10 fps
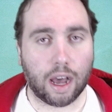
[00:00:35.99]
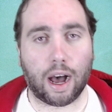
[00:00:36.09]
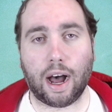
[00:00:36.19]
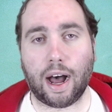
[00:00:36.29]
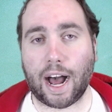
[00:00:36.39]

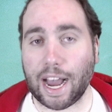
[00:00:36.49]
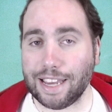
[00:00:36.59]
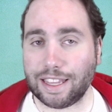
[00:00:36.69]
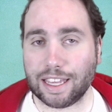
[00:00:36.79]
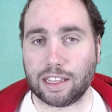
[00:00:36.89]
Uh, I
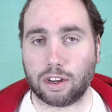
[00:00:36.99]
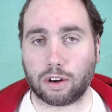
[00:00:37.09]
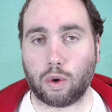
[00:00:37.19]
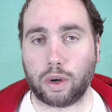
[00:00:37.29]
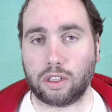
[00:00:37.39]
think they're
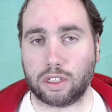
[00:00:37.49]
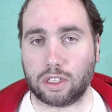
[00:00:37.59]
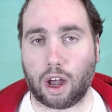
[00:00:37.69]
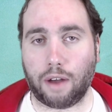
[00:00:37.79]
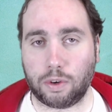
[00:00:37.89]
going to
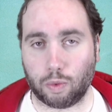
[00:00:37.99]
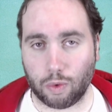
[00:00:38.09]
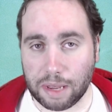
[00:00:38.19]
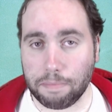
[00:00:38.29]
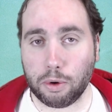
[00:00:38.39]
soft
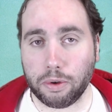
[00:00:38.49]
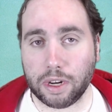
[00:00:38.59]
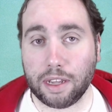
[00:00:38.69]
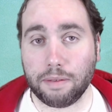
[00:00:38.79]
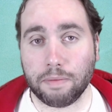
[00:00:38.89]
reboot
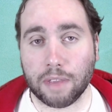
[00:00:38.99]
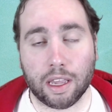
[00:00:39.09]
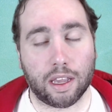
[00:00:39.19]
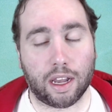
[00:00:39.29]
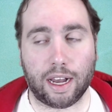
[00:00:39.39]
it
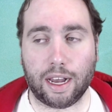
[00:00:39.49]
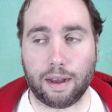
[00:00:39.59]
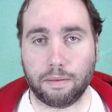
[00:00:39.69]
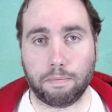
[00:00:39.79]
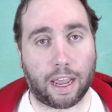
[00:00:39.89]

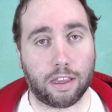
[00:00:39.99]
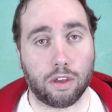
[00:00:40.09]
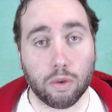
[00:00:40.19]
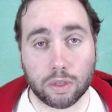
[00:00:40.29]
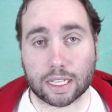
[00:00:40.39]
uh, by
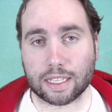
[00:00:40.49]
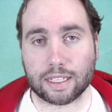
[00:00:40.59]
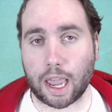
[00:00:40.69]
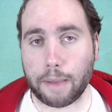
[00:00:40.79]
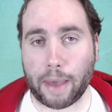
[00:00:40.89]
using the
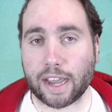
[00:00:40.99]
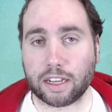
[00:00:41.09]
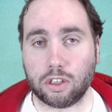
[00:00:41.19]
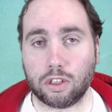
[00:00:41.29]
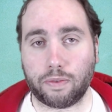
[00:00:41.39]
same
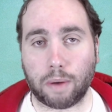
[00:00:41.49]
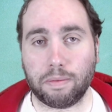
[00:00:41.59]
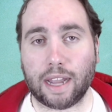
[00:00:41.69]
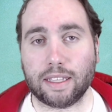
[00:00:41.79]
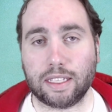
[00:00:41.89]
actors from
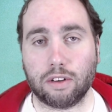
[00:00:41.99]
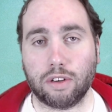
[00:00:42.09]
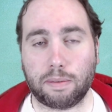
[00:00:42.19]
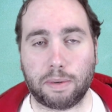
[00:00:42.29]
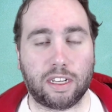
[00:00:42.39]
that
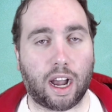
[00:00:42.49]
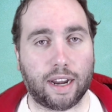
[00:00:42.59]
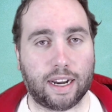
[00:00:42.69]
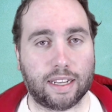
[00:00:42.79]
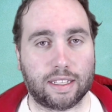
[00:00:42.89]
series, but
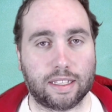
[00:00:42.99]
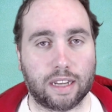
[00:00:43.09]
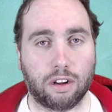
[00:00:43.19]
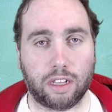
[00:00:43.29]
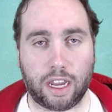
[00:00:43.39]
not
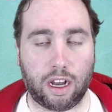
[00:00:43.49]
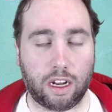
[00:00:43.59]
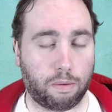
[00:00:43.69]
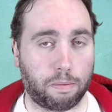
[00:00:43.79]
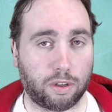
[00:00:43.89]
necessarily
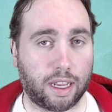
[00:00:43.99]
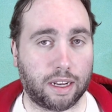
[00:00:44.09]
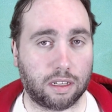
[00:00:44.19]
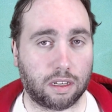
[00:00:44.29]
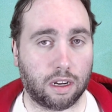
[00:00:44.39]

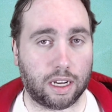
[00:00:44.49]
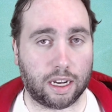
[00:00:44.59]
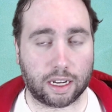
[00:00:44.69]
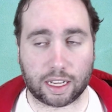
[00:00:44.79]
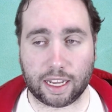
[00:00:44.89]
100%
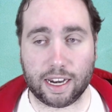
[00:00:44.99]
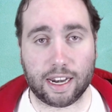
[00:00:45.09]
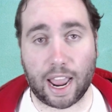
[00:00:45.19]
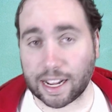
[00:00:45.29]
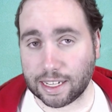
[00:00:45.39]
uh,
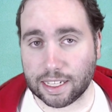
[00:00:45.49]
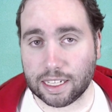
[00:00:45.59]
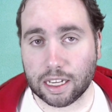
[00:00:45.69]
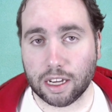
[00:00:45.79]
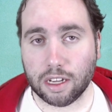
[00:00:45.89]

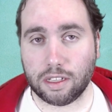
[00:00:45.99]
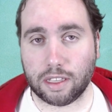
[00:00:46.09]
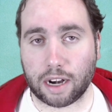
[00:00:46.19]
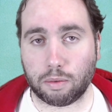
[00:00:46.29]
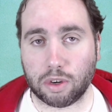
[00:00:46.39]
connected to
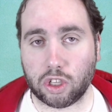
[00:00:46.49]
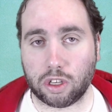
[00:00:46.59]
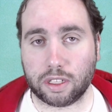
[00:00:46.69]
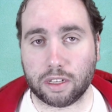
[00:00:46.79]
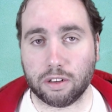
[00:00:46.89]
that
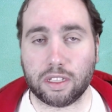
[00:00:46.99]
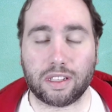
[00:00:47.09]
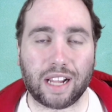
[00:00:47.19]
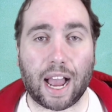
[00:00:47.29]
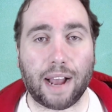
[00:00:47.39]
original series.
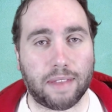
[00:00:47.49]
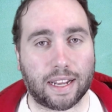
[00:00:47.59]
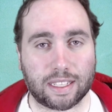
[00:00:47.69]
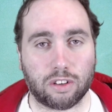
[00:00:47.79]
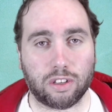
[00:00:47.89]
They'll have
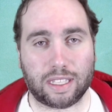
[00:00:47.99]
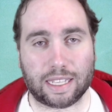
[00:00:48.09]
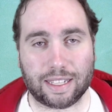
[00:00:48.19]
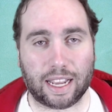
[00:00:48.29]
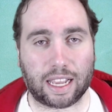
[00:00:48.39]
that series
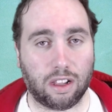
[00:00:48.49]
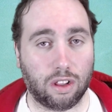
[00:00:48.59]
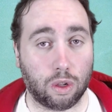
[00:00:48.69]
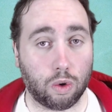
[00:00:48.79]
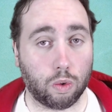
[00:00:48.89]
as like a
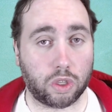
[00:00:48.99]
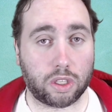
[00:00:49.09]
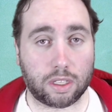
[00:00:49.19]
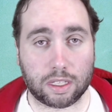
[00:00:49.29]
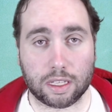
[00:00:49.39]

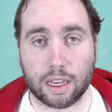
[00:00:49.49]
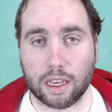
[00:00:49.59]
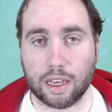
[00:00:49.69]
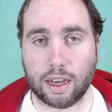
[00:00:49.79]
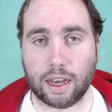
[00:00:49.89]
loose
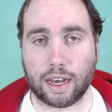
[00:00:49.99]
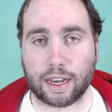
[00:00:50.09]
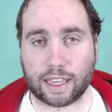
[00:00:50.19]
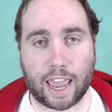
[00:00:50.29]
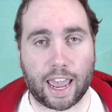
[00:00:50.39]
uh,
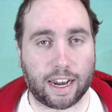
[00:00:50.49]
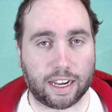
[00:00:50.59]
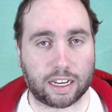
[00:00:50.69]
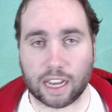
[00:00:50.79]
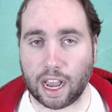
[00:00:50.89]

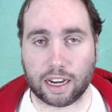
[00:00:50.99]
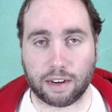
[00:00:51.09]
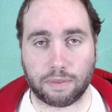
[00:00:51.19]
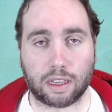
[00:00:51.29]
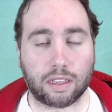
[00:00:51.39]
canon kind
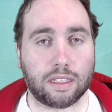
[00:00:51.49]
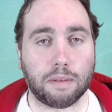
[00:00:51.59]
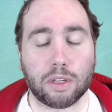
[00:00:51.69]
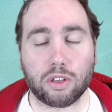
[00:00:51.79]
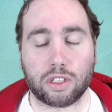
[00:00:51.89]
of thing,
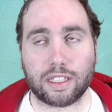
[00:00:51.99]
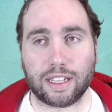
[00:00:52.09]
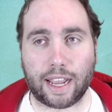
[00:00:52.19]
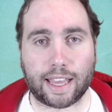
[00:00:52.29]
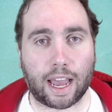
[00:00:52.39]
similar to
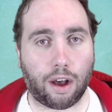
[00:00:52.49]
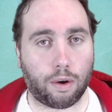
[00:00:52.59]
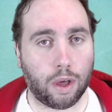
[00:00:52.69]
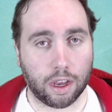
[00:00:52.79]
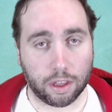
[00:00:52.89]
like
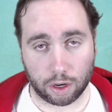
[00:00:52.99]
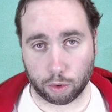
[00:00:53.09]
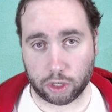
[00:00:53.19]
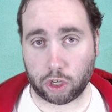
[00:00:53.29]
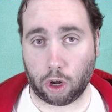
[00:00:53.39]
how the
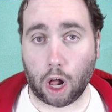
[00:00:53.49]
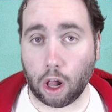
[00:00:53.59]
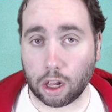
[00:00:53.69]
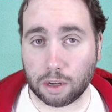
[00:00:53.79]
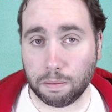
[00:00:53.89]
original
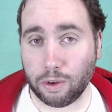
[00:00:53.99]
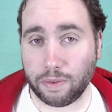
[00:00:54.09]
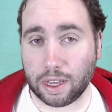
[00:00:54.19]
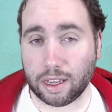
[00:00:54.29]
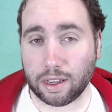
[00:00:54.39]
Hulk
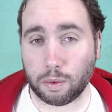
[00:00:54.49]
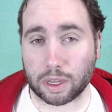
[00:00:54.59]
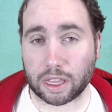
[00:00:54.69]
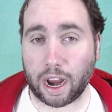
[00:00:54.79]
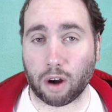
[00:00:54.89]
movie
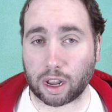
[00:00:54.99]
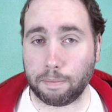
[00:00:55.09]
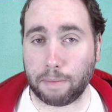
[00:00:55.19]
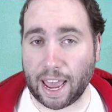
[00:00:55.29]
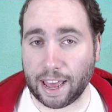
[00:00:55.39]
with
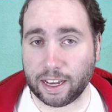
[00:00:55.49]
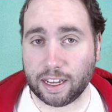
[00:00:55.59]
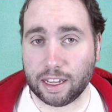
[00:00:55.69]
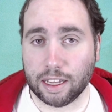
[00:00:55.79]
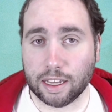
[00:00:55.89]
Eric
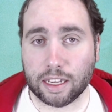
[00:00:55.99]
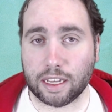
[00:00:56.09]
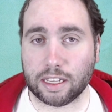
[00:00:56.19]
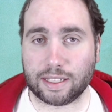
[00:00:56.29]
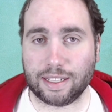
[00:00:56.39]
Bana
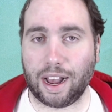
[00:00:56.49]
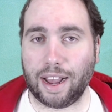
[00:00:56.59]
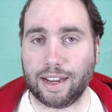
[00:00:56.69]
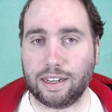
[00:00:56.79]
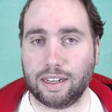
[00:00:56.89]
is
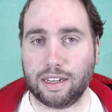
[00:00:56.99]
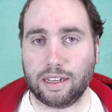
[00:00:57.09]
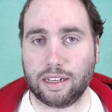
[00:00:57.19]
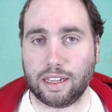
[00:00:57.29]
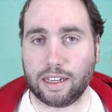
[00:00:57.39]
not
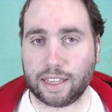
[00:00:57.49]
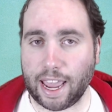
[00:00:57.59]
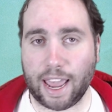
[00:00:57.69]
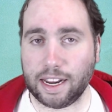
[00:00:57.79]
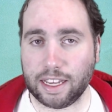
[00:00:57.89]

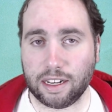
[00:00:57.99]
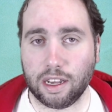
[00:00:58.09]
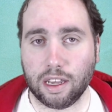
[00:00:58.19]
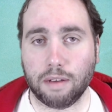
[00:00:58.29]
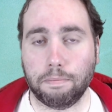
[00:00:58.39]
canon,
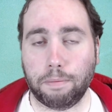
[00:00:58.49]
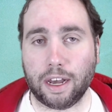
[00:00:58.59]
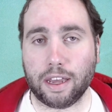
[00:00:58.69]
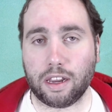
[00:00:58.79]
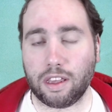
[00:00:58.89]

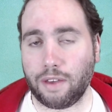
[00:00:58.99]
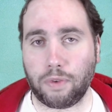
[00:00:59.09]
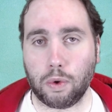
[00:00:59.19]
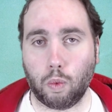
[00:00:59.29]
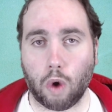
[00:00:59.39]
but if
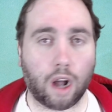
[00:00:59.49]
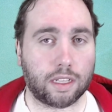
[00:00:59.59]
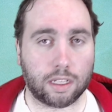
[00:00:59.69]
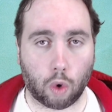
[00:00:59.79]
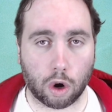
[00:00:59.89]
you
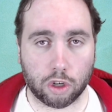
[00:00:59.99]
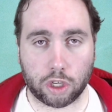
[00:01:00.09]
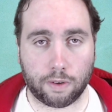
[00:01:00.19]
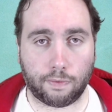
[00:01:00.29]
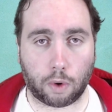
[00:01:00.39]
want an
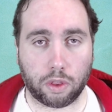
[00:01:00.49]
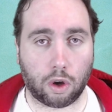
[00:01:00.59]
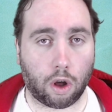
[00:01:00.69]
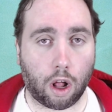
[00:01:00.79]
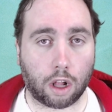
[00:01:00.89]
origin for
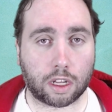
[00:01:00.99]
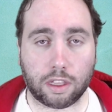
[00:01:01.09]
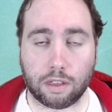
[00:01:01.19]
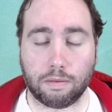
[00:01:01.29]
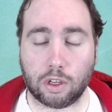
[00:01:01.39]
Hulk,
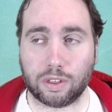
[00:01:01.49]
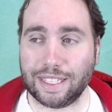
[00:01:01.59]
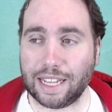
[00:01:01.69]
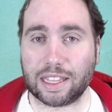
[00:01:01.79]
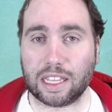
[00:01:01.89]
there's
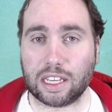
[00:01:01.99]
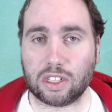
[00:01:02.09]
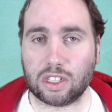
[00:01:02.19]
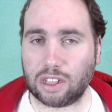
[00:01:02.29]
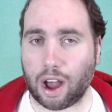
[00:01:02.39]
nothing
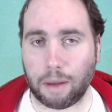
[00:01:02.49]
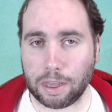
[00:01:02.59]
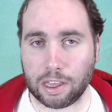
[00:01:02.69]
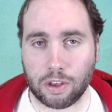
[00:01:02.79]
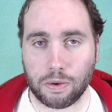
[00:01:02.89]

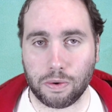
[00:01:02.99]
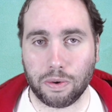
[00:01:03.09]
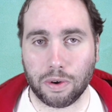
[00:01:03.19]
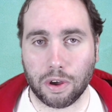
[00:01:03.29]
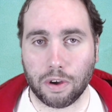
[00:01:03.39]
stopping you
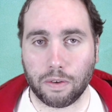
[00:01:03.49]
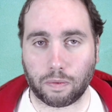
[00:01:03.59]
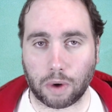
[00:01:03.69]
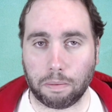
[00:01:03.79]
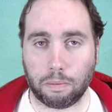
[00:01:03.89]

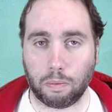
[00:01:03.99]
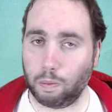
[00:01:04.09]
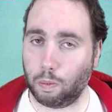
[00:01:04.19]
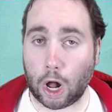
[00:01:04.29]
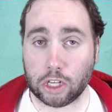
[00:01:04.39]
from
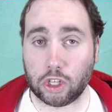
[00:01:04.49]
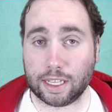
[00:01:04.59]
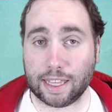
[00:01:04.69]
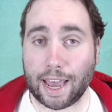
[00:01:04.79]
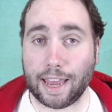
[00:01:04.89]

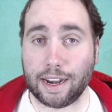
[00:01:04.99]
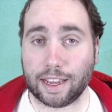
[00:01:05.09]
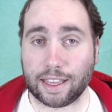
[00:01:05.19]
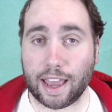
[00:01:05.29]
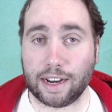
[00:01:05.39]
watching that
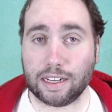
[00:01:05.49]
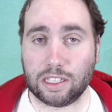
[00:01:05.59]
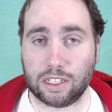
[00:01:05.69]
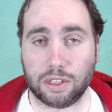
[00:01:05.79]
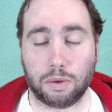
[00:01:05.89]
again
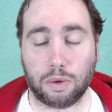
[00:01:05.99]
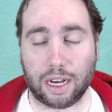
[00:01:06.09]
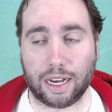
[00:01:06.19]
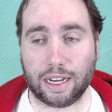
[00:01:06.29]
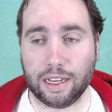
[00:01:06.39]
to
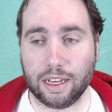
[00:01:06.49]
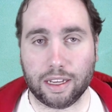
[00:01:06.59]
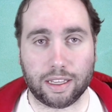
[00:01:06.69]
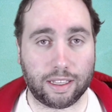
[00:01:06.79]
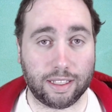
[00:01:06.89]
uh,
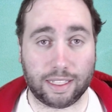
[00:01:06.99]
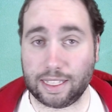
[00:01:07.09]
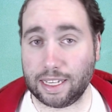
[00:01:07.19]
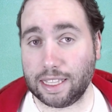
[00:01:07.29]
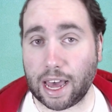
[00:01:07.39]

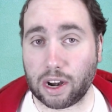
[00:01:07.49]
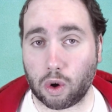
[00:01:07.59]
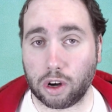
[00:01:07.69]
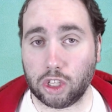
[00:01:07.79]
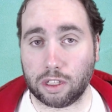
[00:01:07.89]
see that
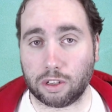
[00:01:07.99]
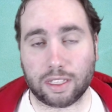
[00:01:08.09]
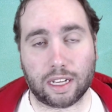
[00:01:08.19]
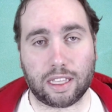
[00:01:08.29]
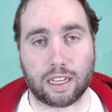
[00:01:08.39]
origin. There's
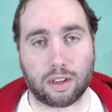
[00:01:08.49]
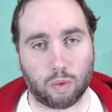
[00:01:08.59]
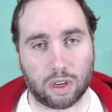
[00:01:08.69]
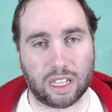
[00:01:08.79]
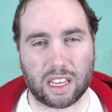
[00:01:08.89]
nothing
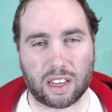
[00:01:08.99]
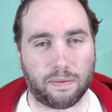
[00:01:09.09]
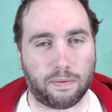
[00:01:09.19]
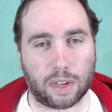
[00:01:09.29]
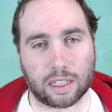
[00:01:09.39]
really
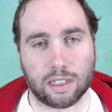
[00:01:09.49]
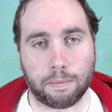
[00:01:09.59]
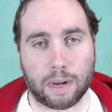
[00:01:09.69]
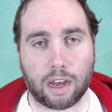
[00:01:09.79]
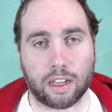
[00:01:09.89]
conflicted
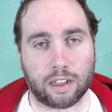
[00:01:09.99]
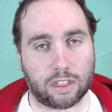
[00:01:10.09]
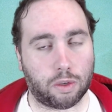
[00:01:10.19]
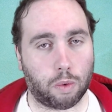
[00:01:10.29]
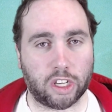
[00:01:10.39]
about it
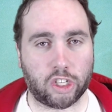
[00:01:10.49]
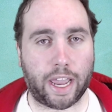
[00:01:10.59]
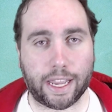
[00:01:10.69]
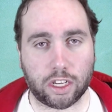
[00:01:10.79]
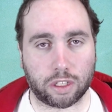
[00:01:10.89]
unless you watch
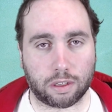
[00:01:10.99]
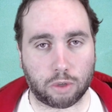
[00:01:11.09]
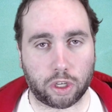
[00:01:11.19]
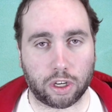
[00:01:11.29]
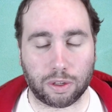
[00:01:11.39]
Agents of
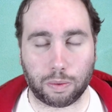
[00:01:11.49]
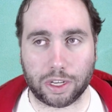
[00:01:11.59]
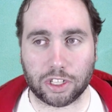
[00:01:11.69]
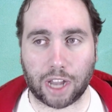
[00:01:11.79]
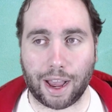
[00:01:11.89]
S.H.I.E.L.D.,
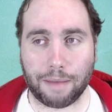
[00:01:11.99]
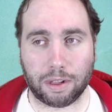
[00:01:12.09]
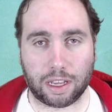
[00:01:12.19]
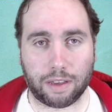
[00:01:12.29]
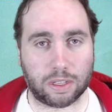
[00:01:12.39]
which I
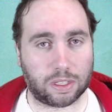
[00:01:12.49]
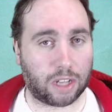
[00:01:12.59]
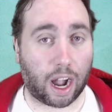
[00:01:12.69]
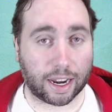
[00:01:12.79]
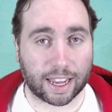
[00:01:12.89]
believe is
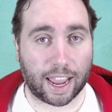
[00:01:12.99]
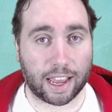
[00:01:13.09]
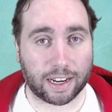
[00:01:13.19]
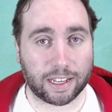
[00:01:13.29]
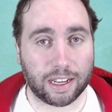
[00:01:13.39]
not
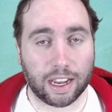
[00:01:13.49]
canon.